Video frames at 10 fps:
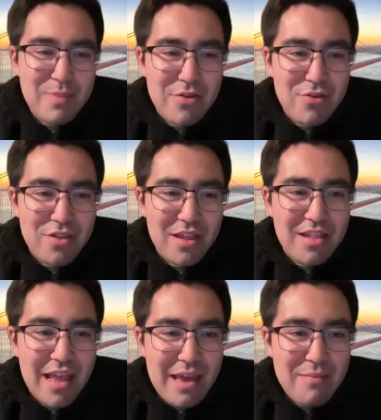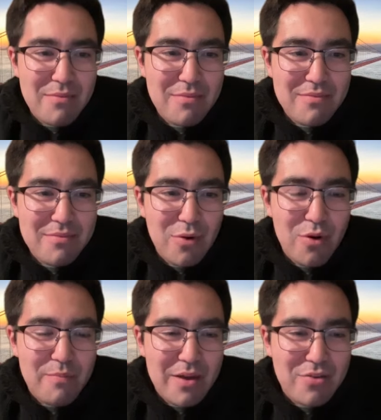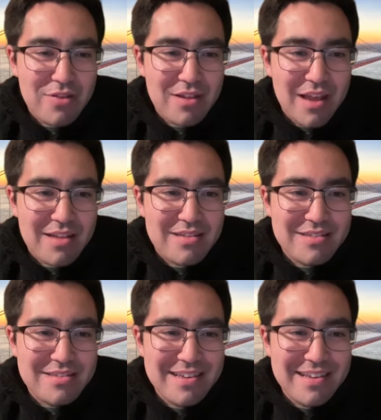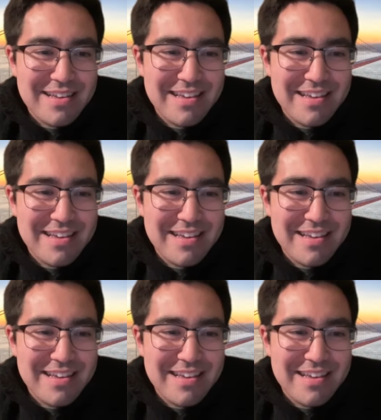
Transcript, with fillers: this better on the name or better on the tennis?